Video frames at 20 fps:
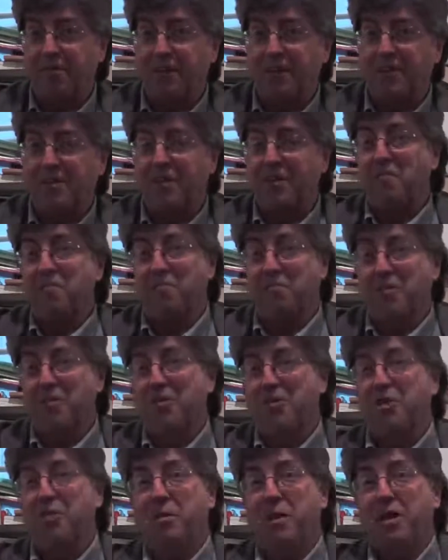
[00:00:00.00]
It's
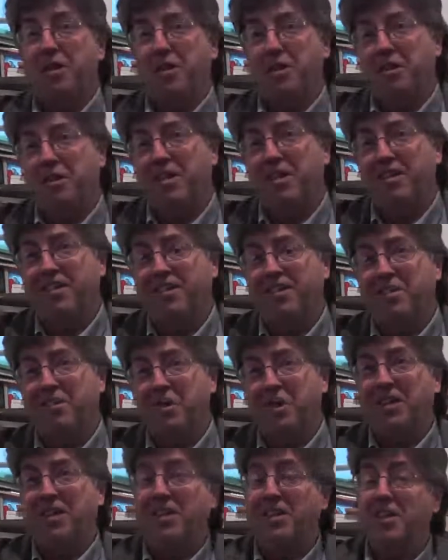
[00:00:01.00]
unfortunate, but I think that's the
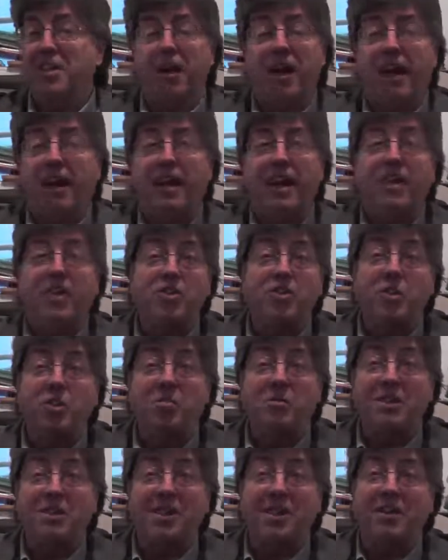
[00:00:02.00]
way it is. And I saw it
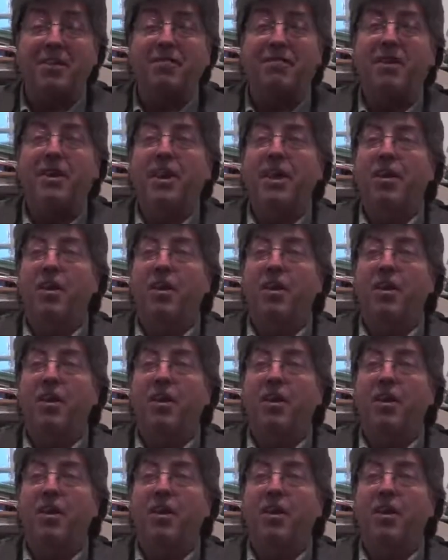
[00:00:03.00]
myself.